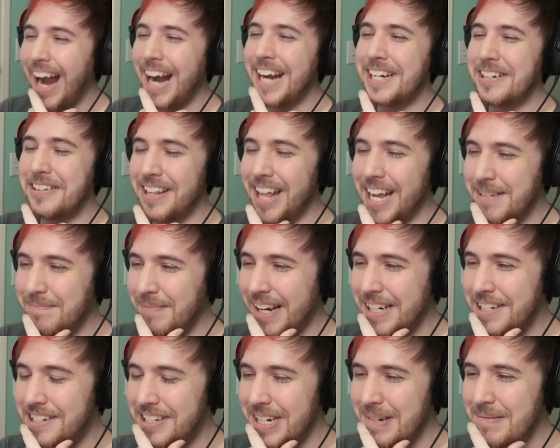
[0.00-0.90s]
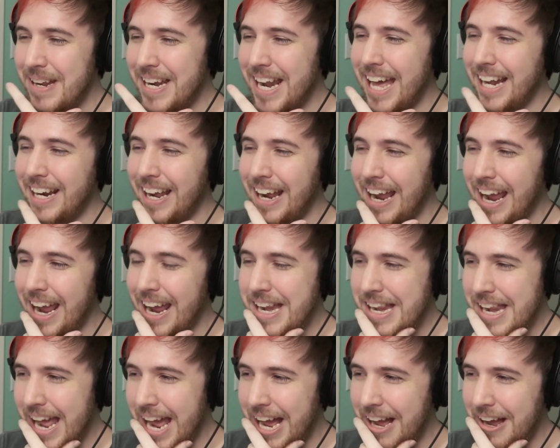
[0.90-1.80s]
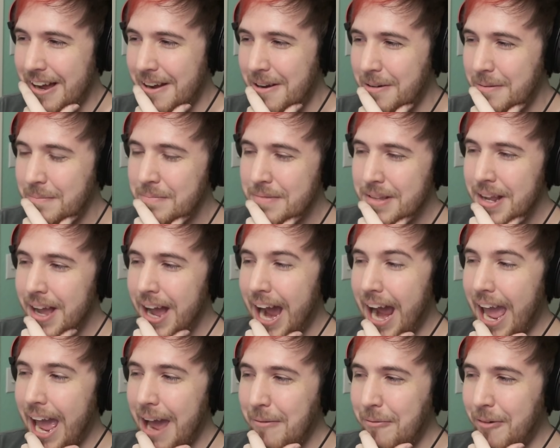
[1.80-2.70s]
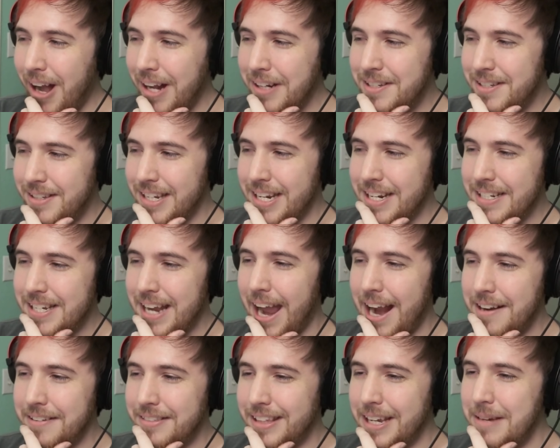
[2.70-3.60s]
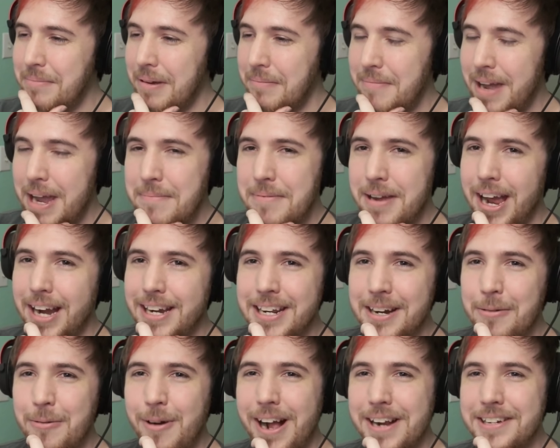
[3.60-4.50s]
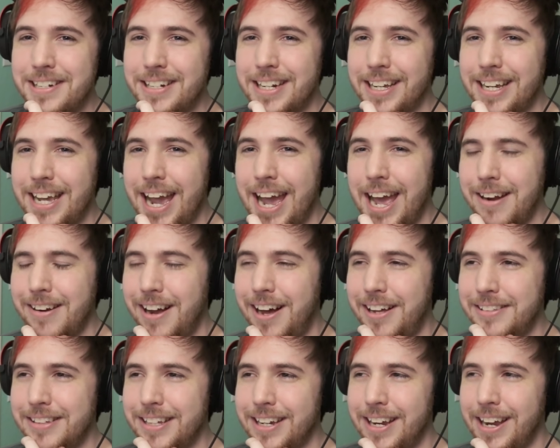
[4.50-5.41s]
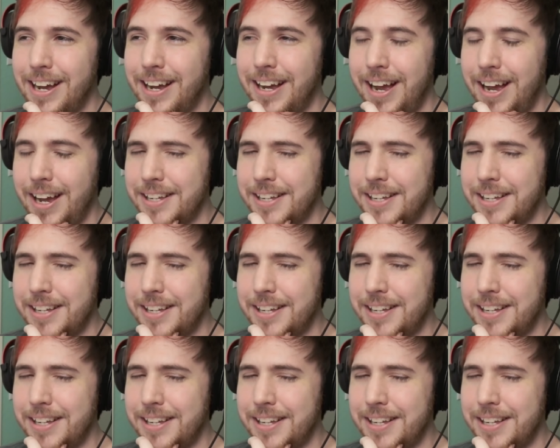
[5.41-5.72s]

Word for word: I do like my Shimoneta, and now I have watched the entire thing, but maybe I need to watch it again on the uh,